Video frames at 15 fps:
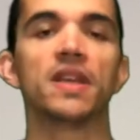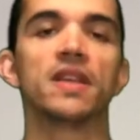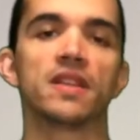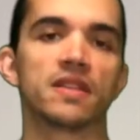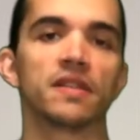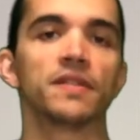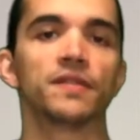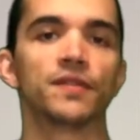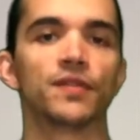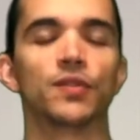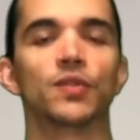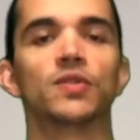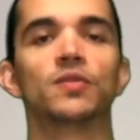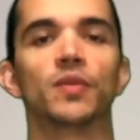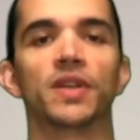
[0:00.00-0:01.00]
It's a
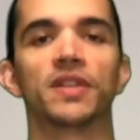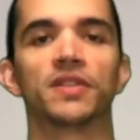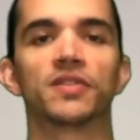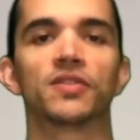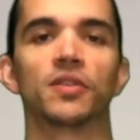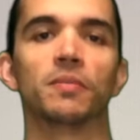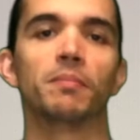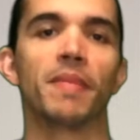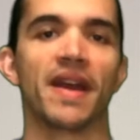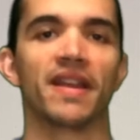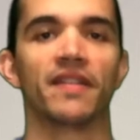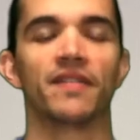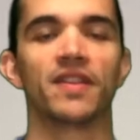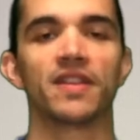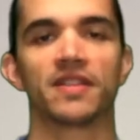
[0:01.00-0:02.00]
food with some
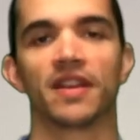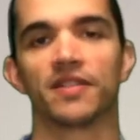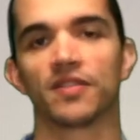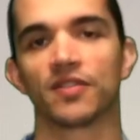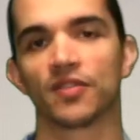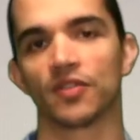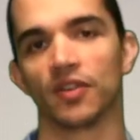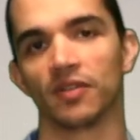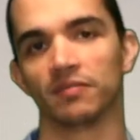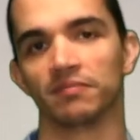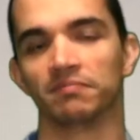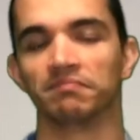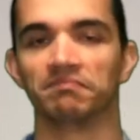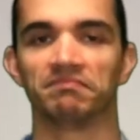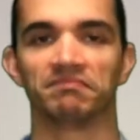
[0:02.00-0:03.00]
benefits and
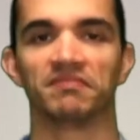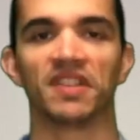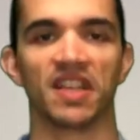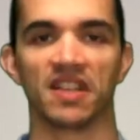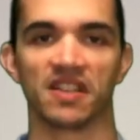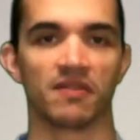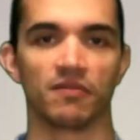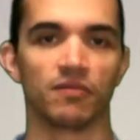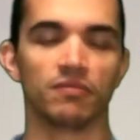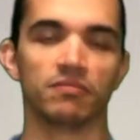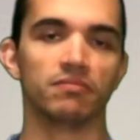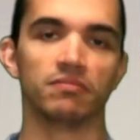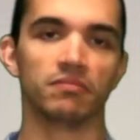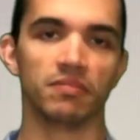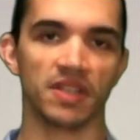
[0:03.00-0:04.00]
some things that wouldn't
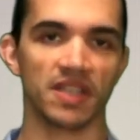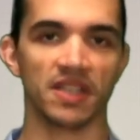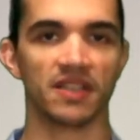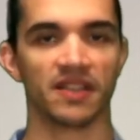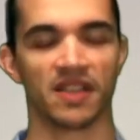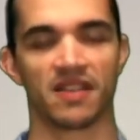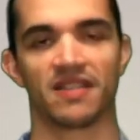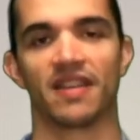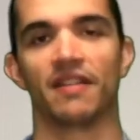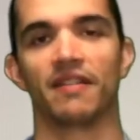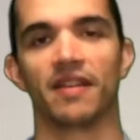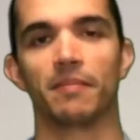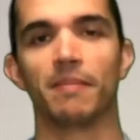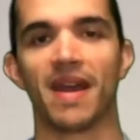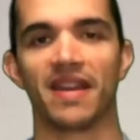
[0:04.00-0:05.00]
be
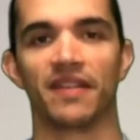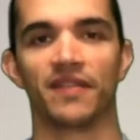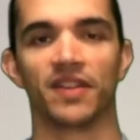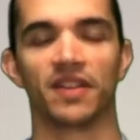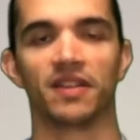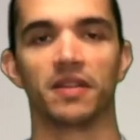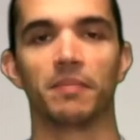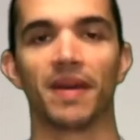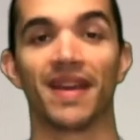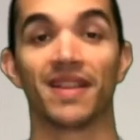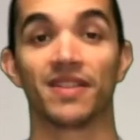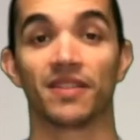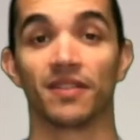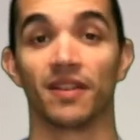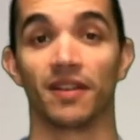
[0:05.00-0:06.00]
necessarily a benefit. It
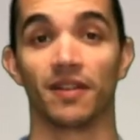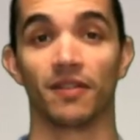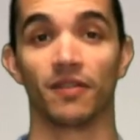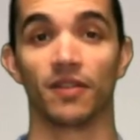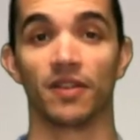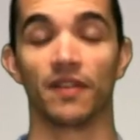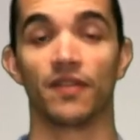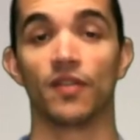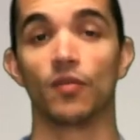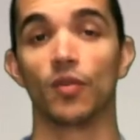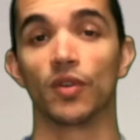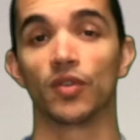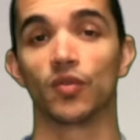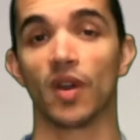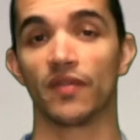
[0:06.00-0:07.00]
depends if you
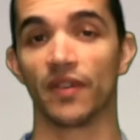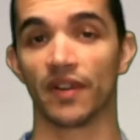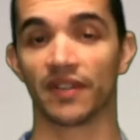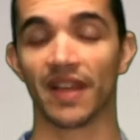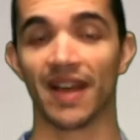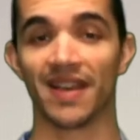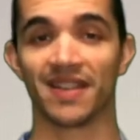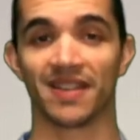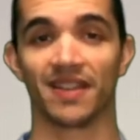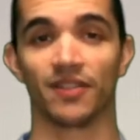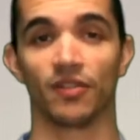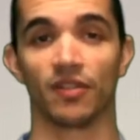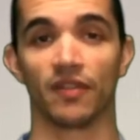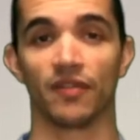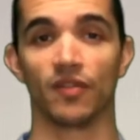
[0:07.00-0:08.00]
want to advertise it
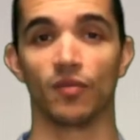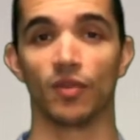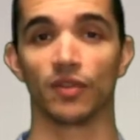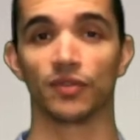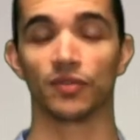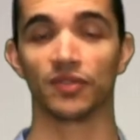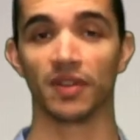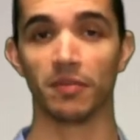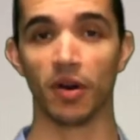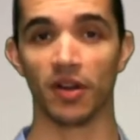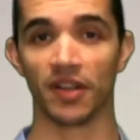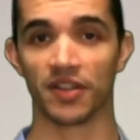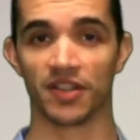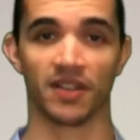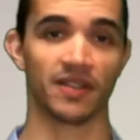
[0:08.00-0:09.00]
or if you want to
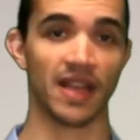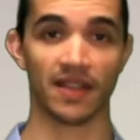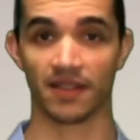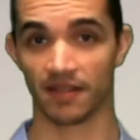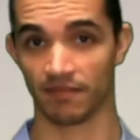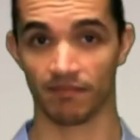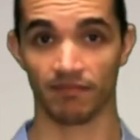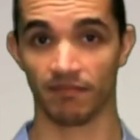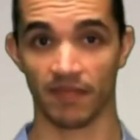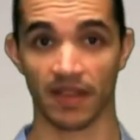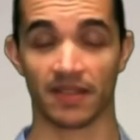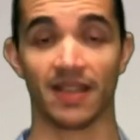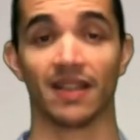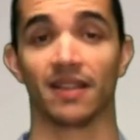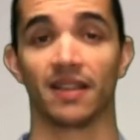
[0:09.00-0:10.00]
demolish it. That's
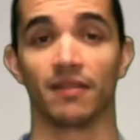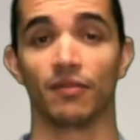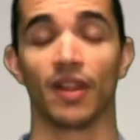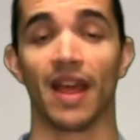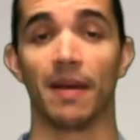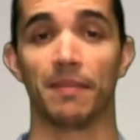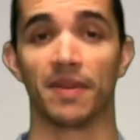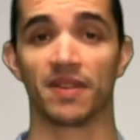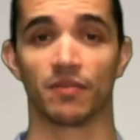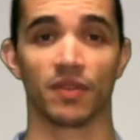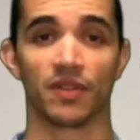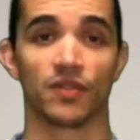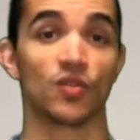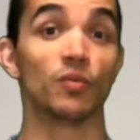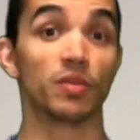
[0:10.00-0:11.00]
exactly what happens
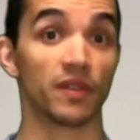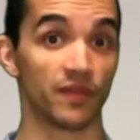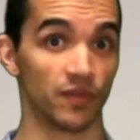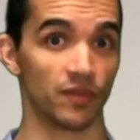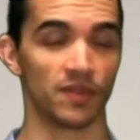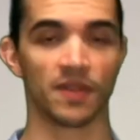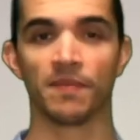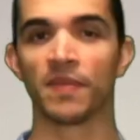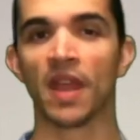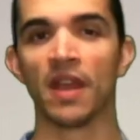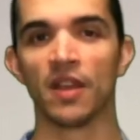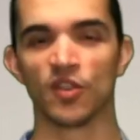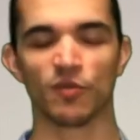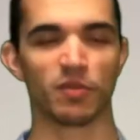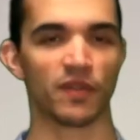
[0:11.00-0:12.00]
with superfoods.
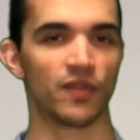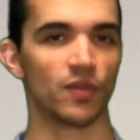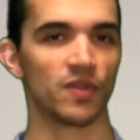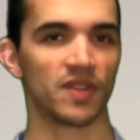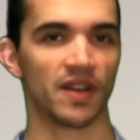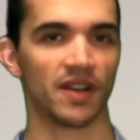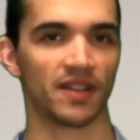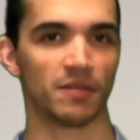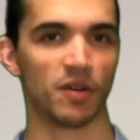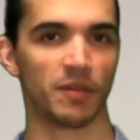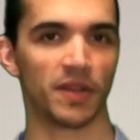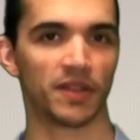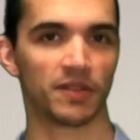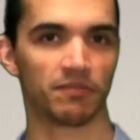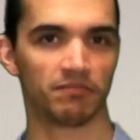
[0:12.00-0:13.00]
Superfoods are at the
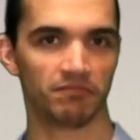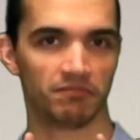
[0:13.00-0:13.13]
moment